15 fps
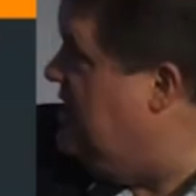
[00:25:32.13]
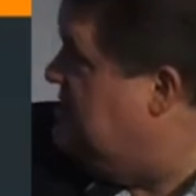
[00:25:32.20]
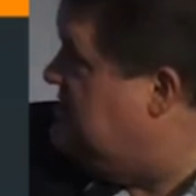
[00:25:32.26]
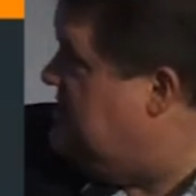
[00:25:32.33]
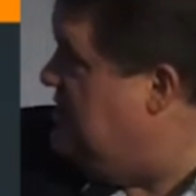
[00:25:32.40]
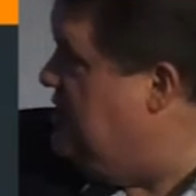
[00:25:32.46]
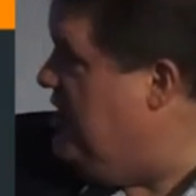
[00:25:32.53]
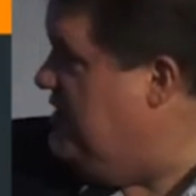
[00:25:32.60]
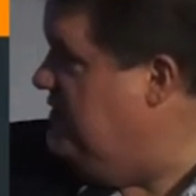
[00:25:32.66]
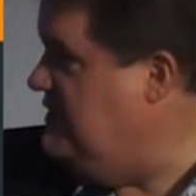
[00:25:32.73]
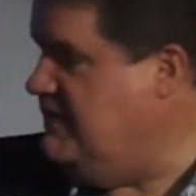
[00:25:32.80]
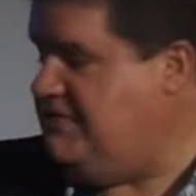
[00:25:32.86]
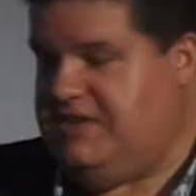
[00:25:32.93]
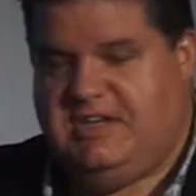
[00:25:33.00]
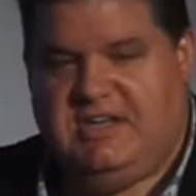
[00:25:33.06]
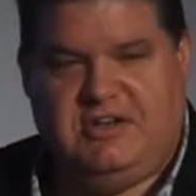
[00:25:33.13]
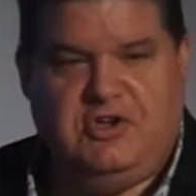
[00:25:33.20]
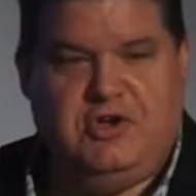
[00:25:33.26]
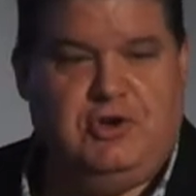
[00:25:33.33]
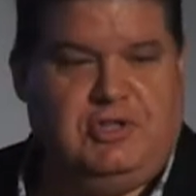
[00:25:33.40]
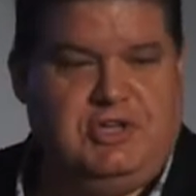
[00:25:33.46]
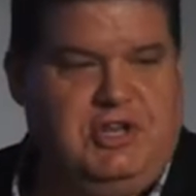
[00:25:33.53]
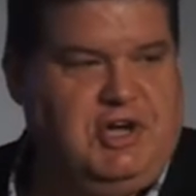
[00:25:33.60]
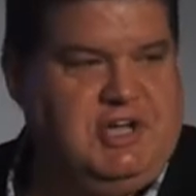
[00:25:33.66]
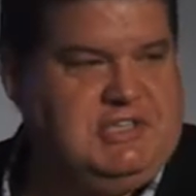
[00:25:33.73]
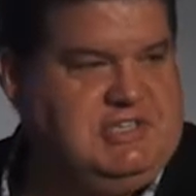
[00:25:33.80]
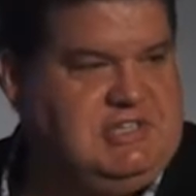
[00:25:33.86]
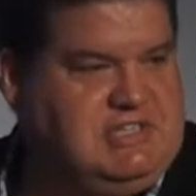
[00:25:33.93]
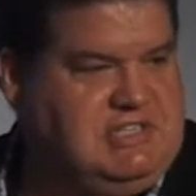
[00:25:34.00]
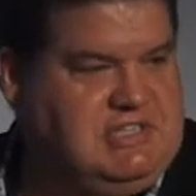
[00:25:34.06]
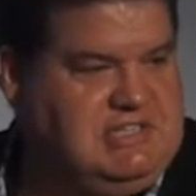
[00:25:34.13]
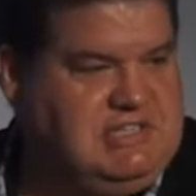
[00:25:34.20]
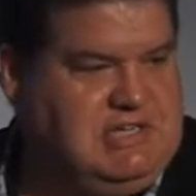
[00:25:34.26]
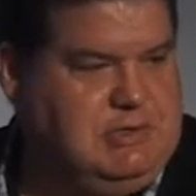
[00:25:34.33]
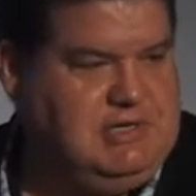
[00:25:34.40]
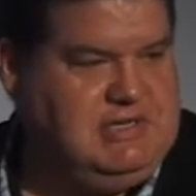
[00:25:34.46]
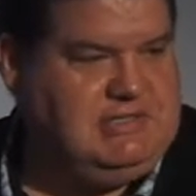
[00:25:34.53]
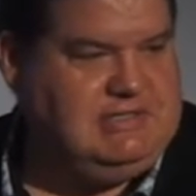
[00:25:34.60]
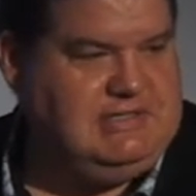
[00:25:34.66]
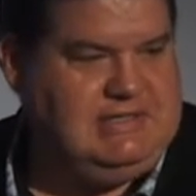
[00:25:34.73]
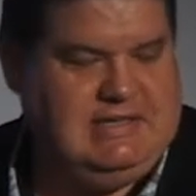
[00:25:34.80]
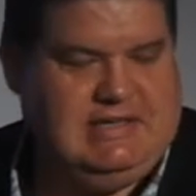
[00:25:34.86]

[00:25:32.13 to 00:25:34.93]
those in the 950 and early 960 series.